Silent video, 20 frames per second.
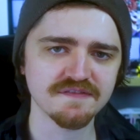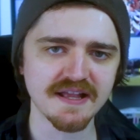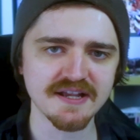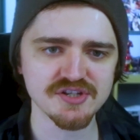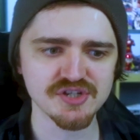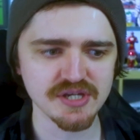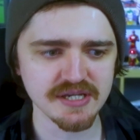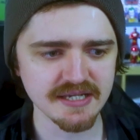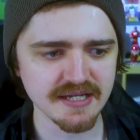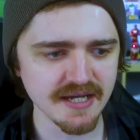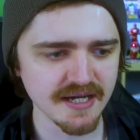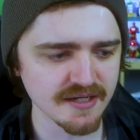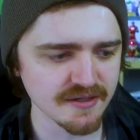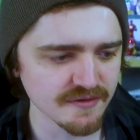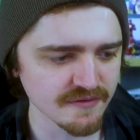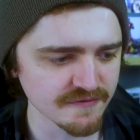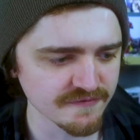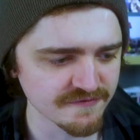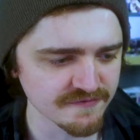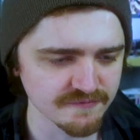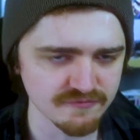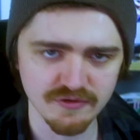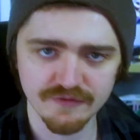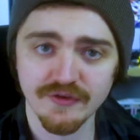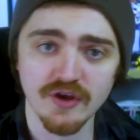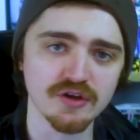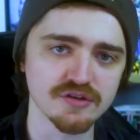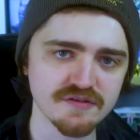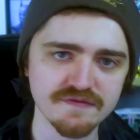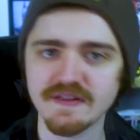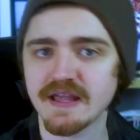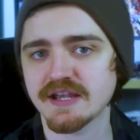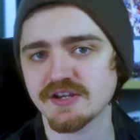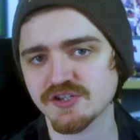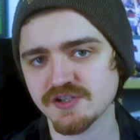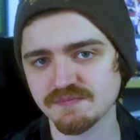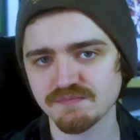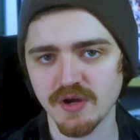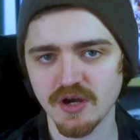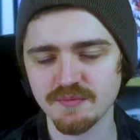flashy kind of reverse
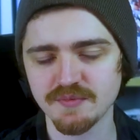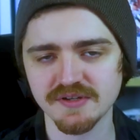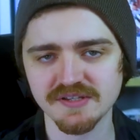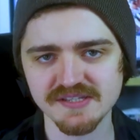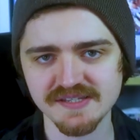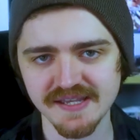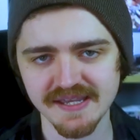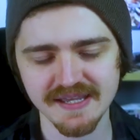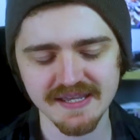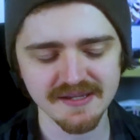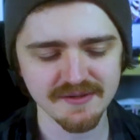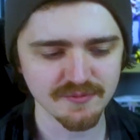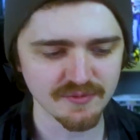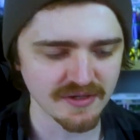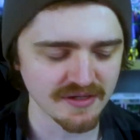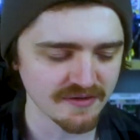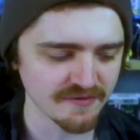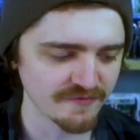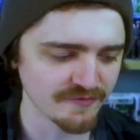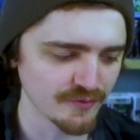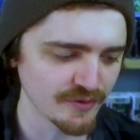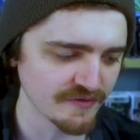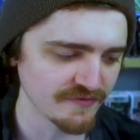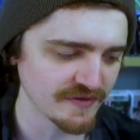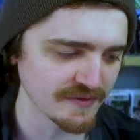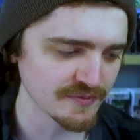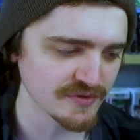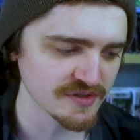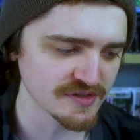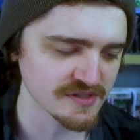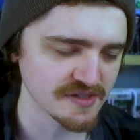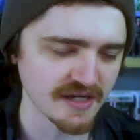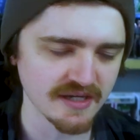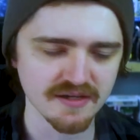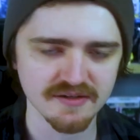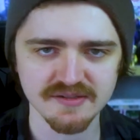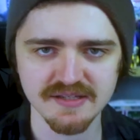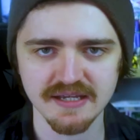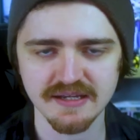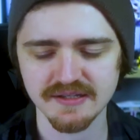flash moments here with, with him just kind
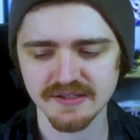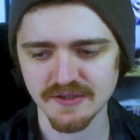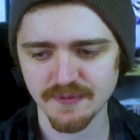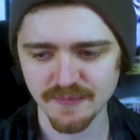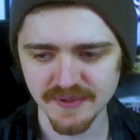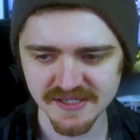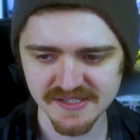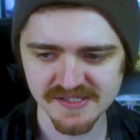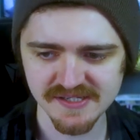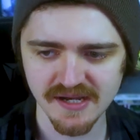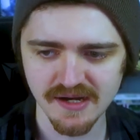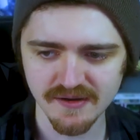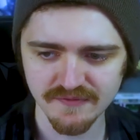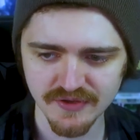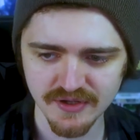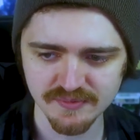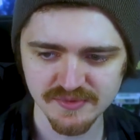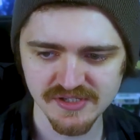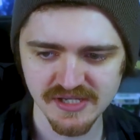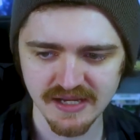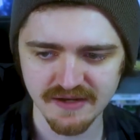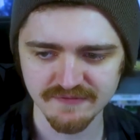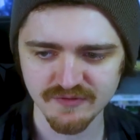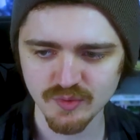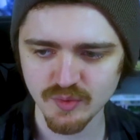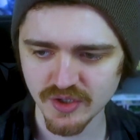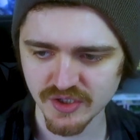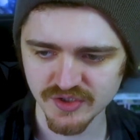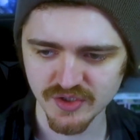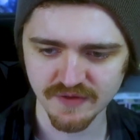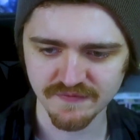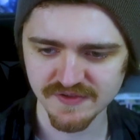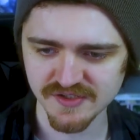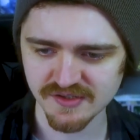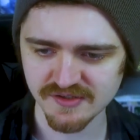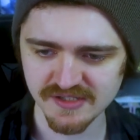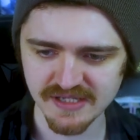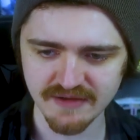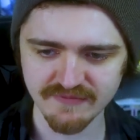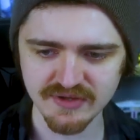of taking the piss out of them, saying, For what,
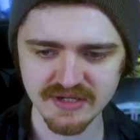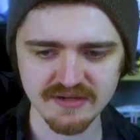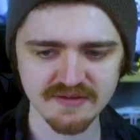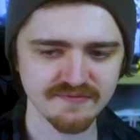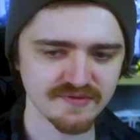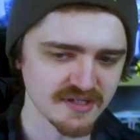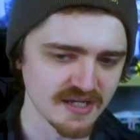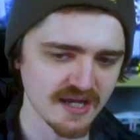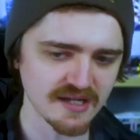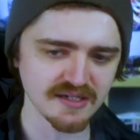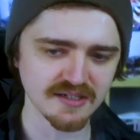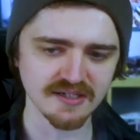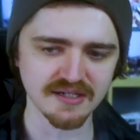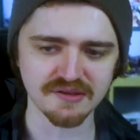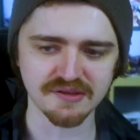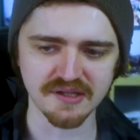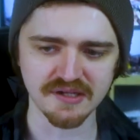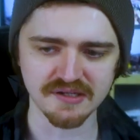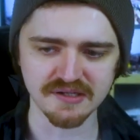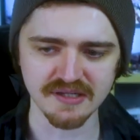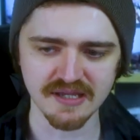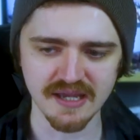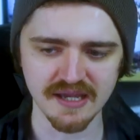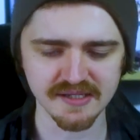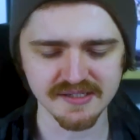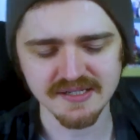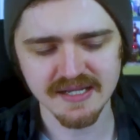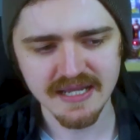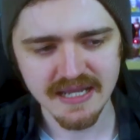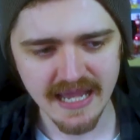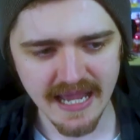officers? I haven't even done anything yet.